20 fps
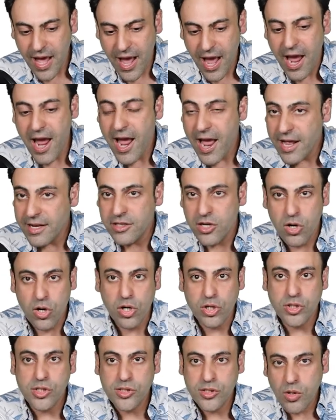and they
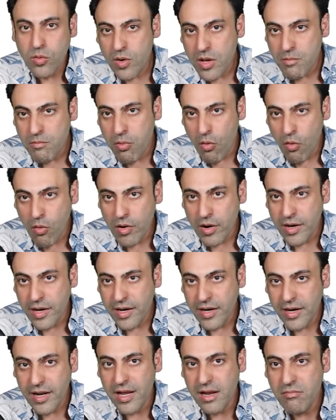are so
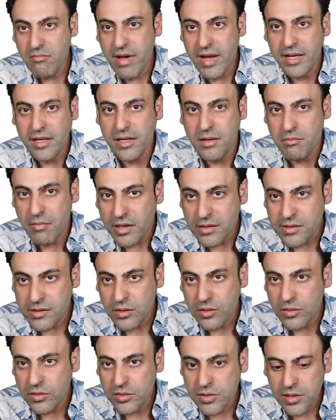important in making the
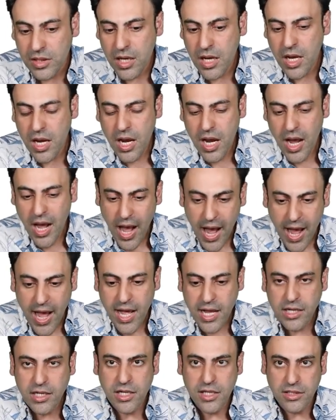muscles
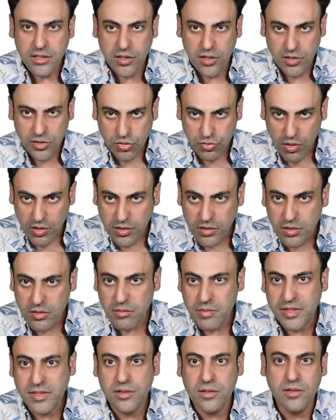and is constructing the
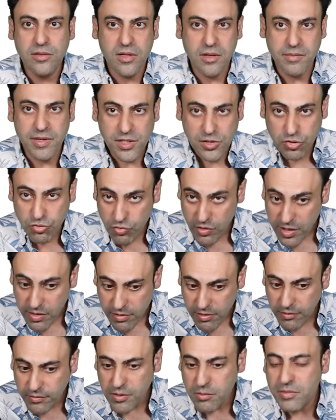muscle, giving the
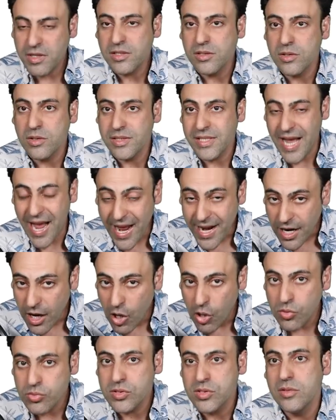strength of the muscles, and
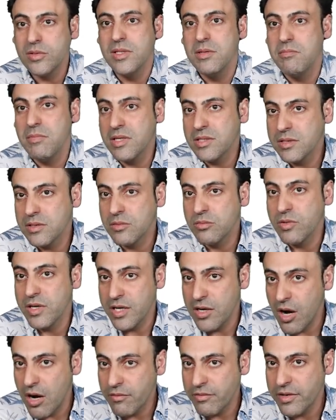also the muscle
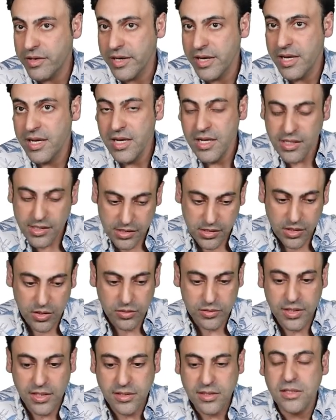recovery. So
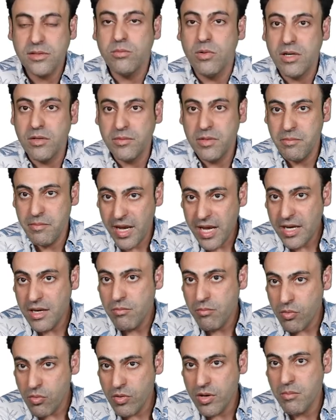this is one of the main
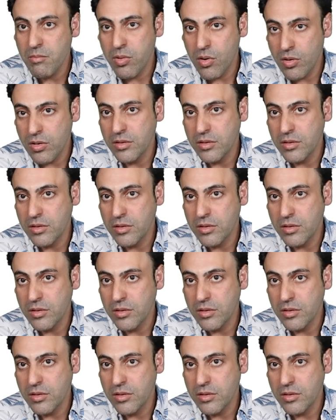important